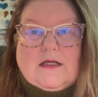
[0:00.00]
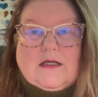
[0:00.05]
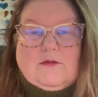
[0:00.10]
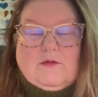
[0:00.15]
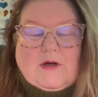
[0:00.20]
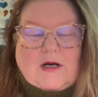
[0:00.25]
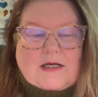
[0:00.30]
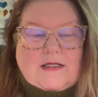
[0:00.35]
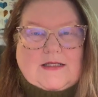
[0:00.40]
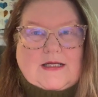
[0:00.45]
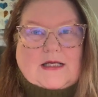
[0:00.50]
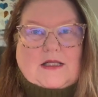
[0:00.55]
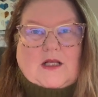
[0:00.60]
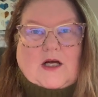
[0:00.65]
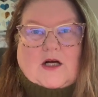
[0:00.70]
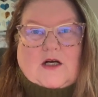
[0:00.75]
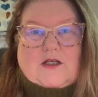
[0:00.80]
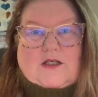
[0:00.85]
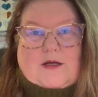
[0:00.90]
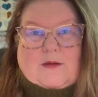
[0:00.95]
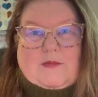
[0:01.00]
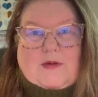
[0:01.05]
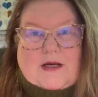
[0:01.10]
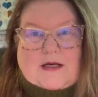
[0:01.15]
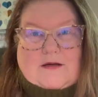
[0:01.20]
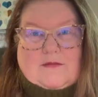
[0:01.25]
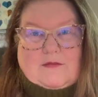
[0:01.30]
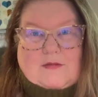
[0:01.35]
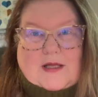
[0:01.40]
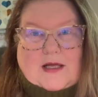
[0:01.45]
when I say large, I
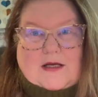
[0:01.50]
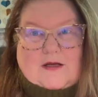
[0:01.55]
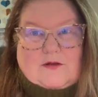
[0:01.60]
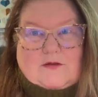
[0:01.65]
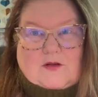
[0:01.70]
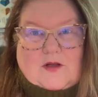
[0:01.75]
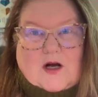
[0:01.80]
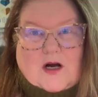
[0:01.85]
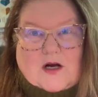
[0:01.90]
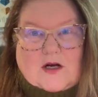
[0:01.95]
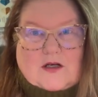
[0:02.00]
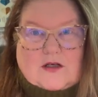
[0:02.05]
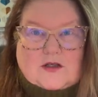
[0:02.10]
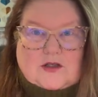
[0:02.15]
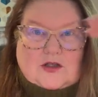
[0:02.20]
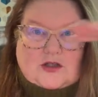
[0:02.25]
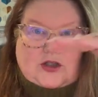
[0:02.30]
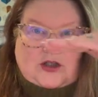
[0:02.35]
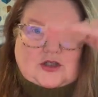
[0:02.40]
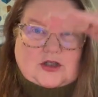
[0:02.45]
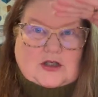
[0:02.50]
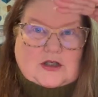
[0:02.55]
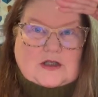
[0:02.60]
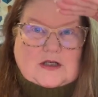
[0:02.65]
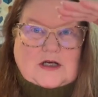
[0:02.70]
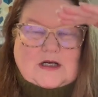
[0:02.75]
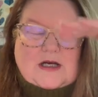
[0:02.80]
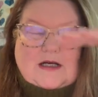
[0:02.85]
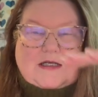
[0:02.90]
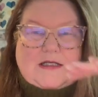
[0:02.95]
mean like large
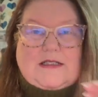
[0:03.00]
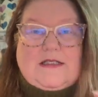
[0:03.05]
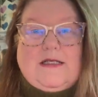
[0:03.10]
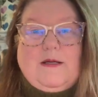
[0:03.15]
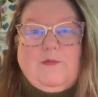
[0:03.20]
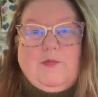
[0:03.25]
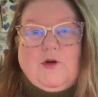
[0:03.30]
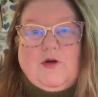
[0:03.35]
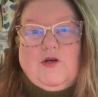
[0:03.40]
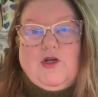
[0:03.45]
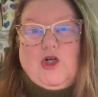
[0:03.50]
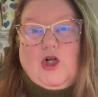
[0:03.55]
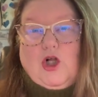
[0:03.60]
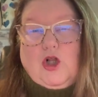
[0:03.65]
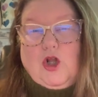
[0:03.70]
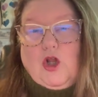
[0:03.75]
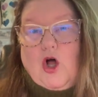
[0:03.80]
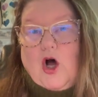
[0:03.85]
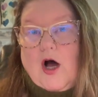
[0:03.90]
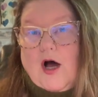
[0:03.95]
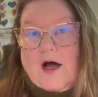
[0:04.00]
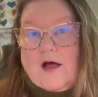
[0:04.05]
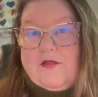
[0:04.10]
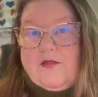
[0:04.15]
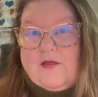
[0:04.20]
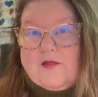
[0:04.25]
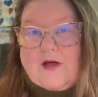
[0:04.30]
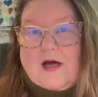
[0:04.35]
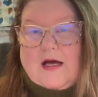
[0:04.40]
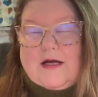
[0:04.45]
zippered
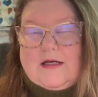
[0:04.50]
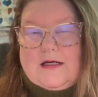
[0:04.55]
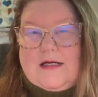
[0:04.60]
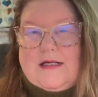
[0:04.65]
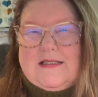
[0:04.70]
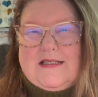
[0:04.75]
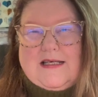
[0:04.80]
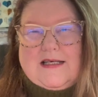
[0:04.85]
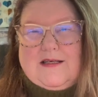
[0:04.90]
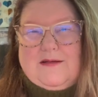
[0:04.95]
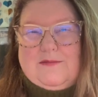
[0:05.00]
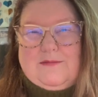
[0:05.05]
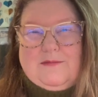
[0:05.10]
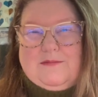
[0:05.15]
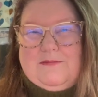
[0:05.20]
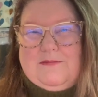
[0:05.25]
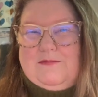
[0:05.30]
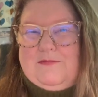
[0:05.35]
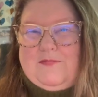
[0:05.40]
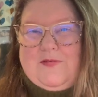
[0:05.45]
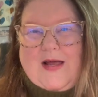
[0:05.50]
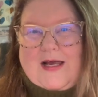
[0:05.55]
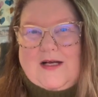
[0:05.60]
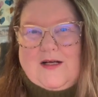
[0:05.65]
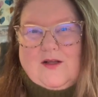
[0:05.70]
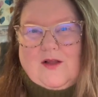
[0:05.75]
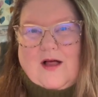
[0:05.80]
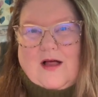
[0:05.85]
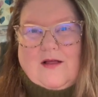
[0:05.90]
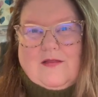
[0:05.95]
cloth. It's like fake
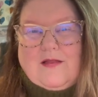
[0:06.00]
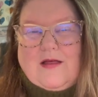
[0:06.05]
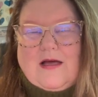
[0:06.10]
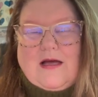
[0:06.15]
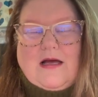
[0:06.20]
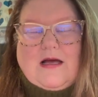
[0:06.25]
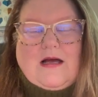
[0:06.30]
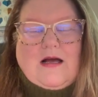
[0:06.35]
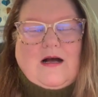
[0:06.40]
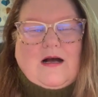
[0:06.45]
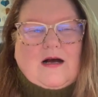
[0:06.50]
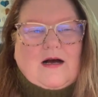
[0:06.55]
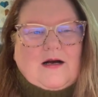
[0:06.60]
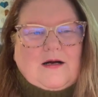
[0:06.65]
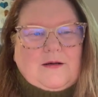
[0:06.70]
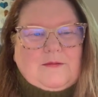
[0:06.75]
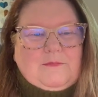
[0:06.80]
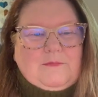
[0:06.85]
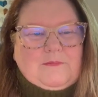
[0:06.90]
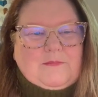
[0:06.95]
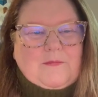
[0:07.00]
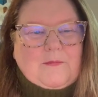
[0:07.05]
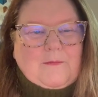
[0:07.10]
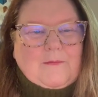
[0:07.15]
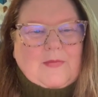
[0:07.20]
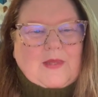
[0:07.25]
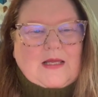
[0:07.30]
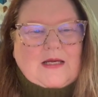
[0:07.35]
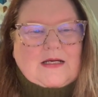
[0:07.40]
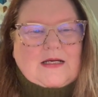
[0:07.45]
cloth.
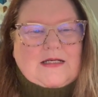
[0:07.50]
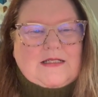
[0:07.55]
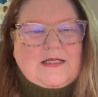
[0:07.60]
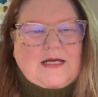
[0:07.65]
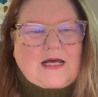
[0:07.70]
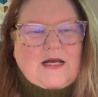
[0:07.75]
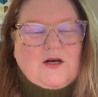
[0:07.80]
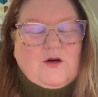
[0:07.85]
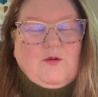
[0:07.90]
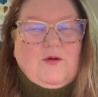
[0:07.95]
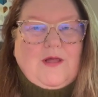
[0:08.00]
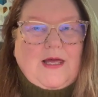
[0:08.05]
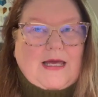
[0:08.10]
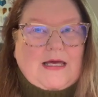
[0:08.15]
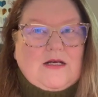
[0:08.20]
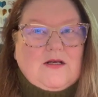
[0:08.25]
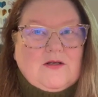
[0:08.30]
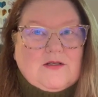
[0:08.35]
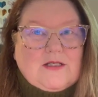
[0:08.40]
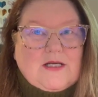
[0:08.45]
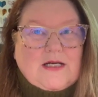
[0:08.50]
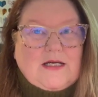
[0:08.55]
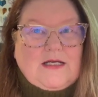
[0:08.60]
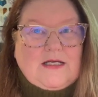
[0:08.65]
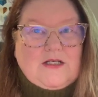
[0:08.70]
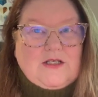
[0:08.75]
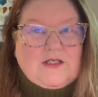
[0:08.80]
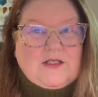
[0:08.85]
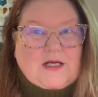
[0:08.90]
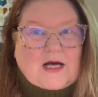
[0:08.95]
Container with handles on
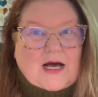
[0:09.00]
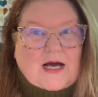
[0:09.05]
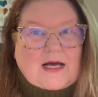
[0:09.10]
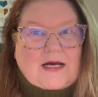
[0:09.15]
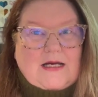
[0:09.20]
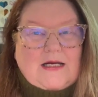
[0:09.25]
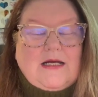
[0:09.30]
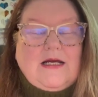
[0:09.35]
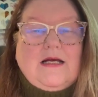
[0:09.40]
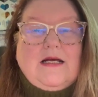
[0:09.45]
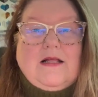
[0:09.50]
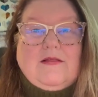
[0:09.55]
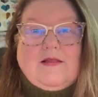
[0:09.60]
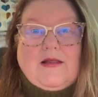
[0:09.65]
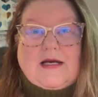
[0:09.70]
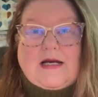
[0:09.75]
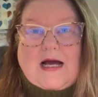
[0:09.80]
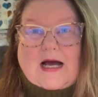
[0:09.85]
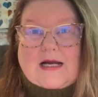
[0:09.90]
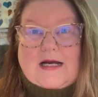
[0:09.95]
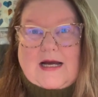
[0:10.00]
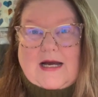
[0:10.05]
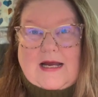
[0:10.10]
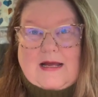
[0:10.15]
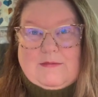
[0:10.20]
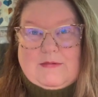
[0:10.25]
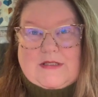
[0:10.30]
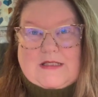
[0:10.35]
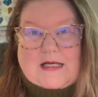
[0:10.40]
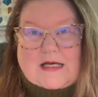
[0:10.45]
each side that I got on
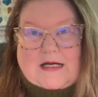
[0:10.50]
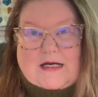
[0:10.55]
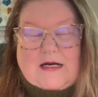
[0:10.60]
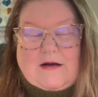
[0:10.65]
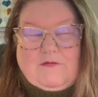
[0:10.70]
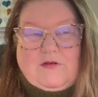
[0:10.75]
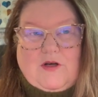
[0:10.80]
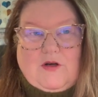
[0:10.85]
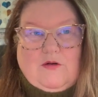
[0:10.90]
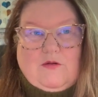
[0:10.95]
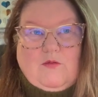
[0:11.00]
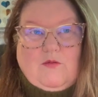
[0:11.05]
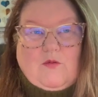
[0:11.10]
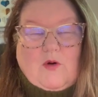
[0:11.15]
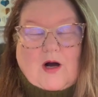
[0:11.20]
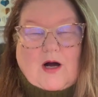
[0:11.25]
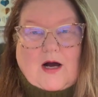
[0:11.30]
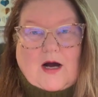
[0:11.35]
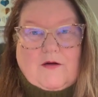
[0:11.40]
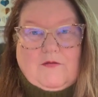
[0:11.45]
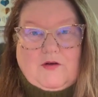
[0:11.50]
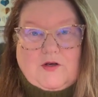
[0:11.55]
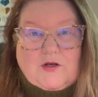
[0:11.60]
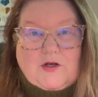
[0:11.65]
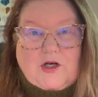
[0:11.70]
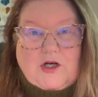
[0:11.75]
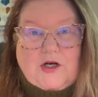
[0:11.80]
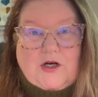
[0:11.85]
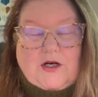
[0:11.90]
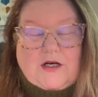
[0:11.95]
Amazon. And if you want, or if you're
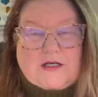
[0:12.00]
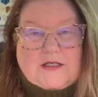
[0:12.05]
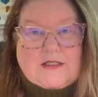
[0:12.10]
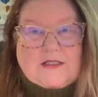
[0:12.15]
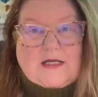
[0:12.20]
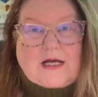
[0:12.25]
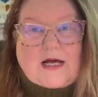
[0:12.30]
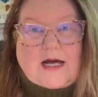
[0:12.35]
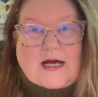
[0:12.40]
curious,